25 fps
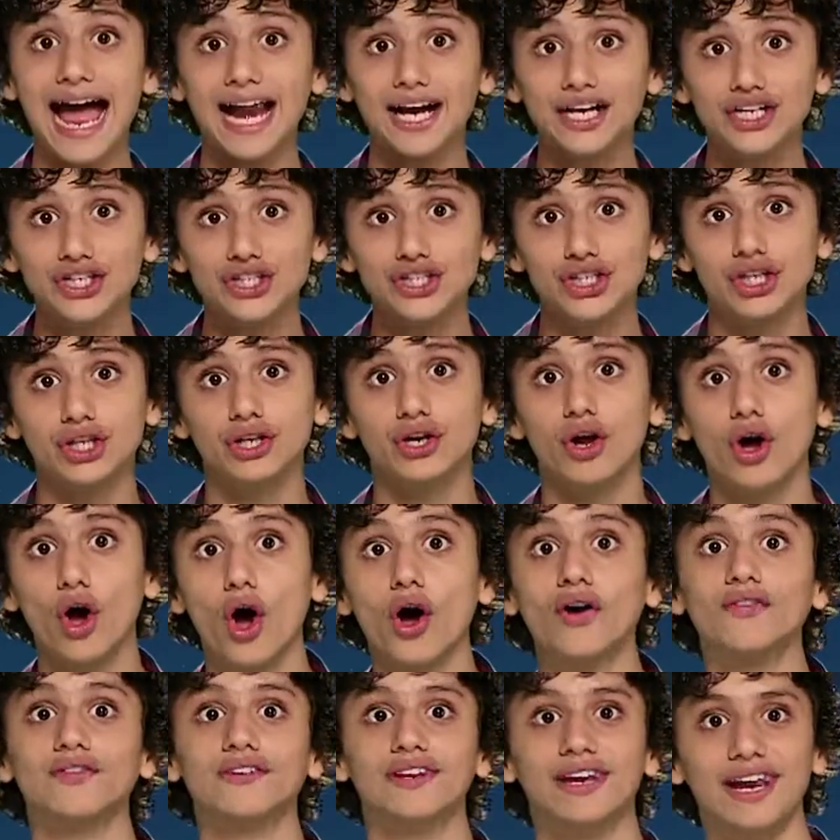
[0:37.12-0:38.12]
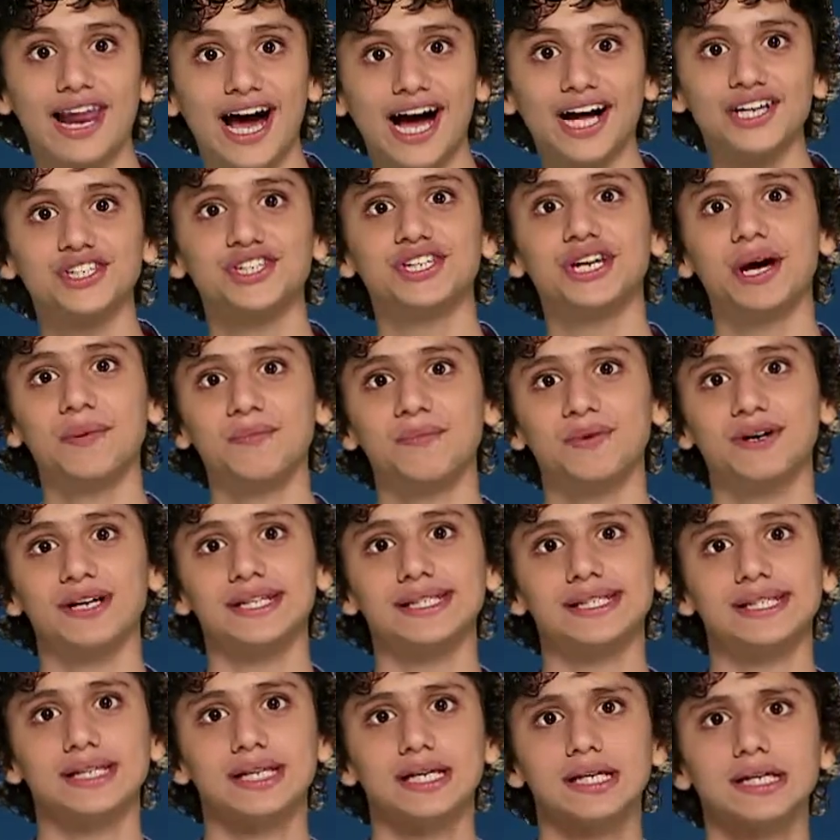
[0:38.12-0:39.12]
addition of large
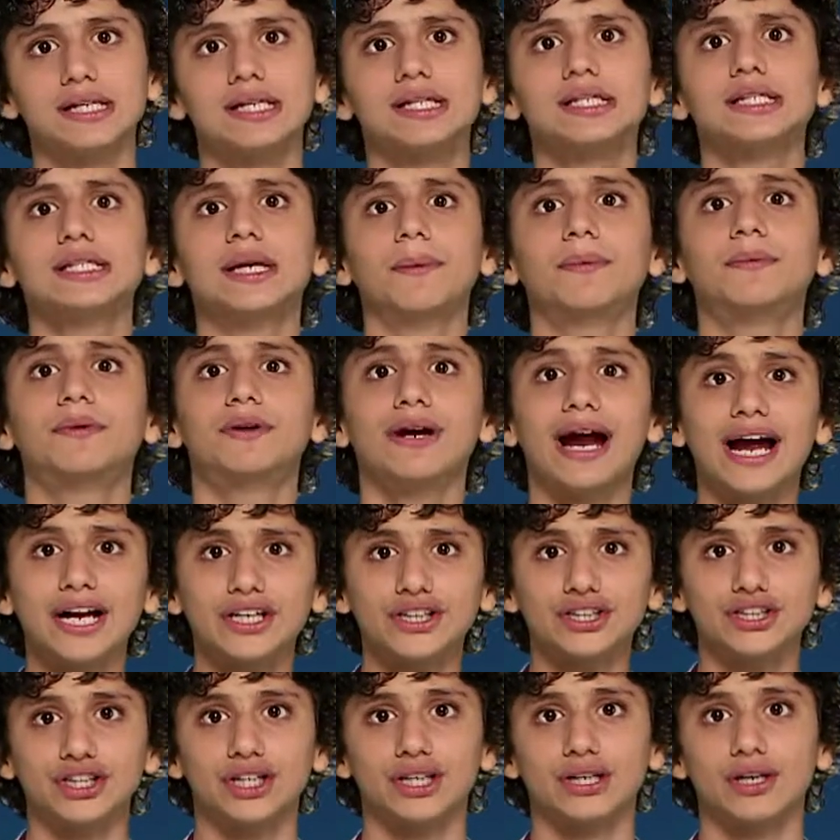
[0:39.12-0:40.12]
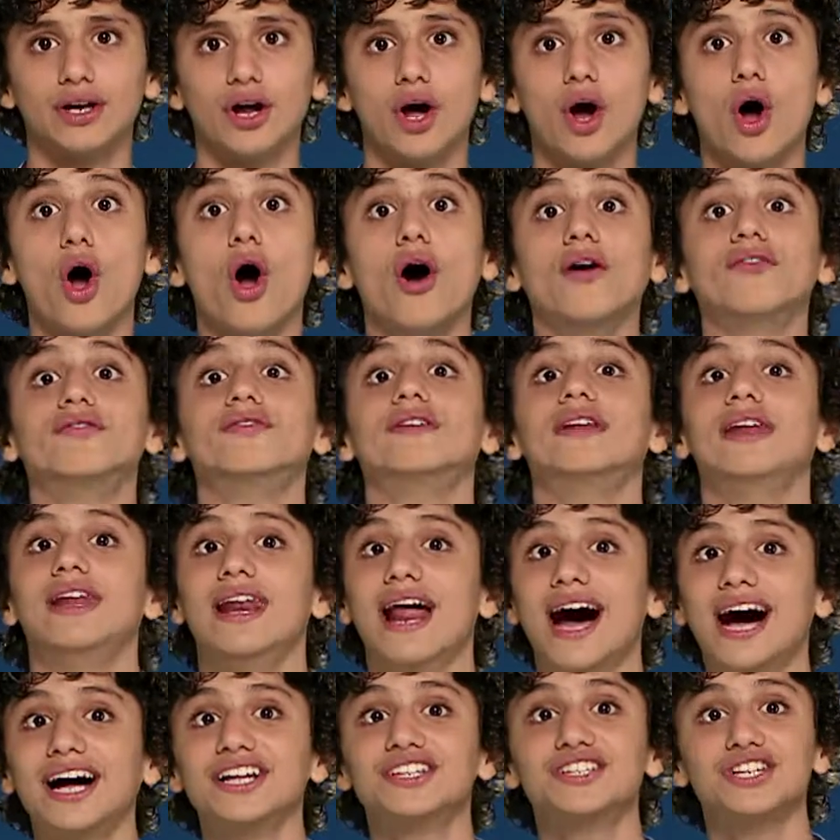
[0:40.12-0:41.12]
numbers, subtraction of
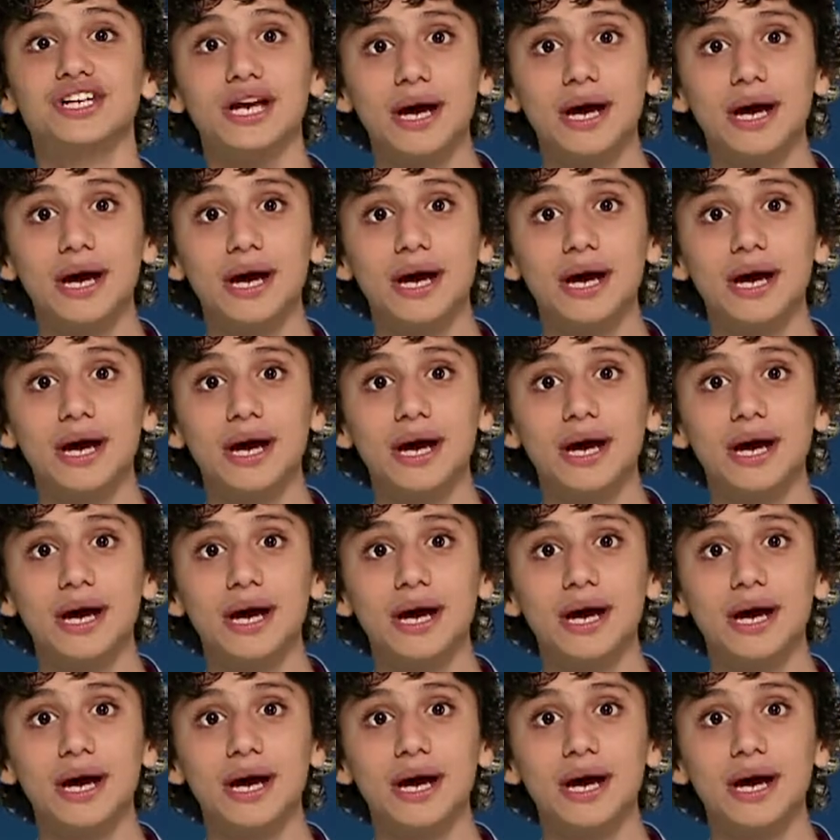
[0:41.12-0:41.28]
large